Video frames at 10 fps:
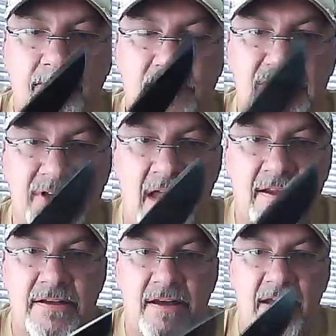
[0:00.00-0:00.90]

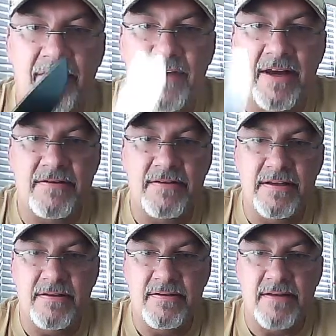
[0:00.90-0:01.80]
Solid knife, has
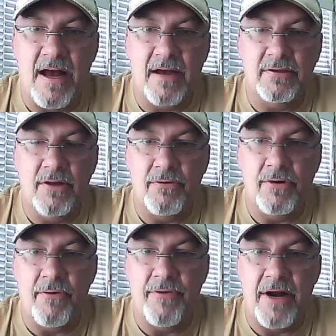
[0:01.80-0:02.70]
the SOG
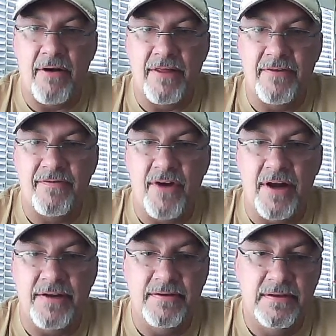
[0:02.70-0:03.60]
logo there on the
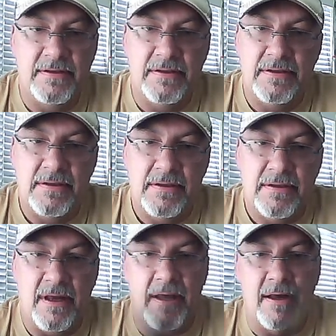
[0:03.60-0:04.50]
front.
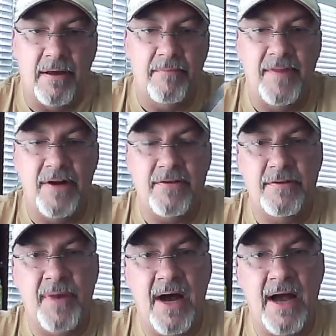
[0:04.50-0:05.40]
There's
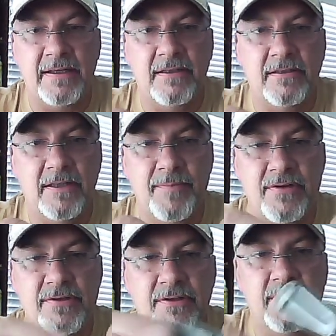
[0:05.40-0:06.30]
the pocket clip.
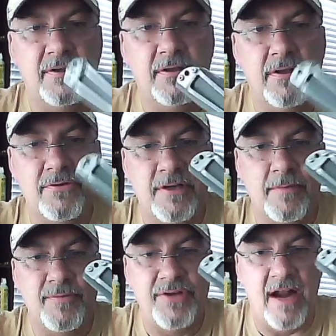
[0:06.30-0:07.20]
There's a good
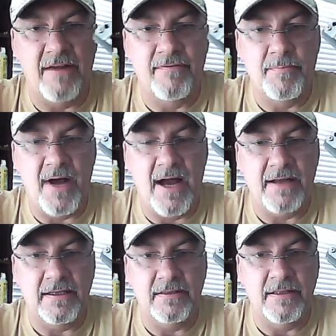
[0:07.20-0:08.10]
close-up shot of the
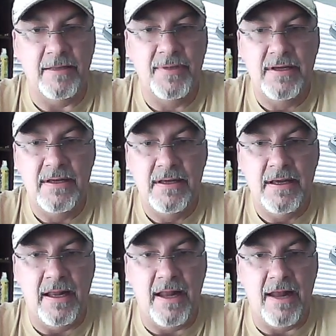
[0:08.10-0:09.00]
pocket clip,
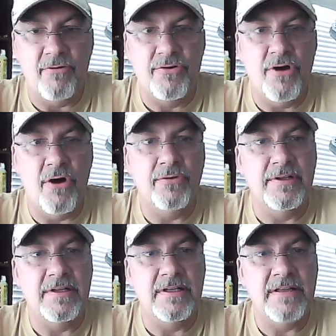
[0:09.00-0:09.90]
and I don't know
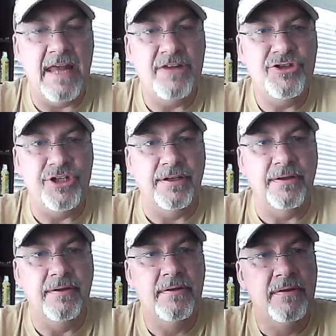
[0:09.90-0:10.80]
that the
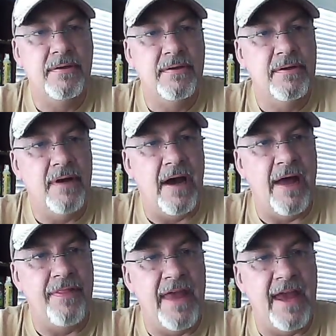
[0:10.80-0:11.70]
tension
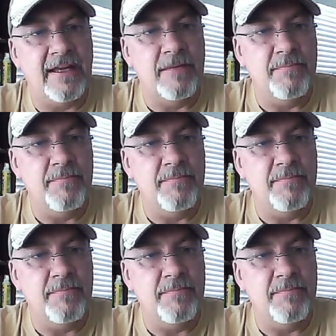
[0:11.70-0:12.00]
on that can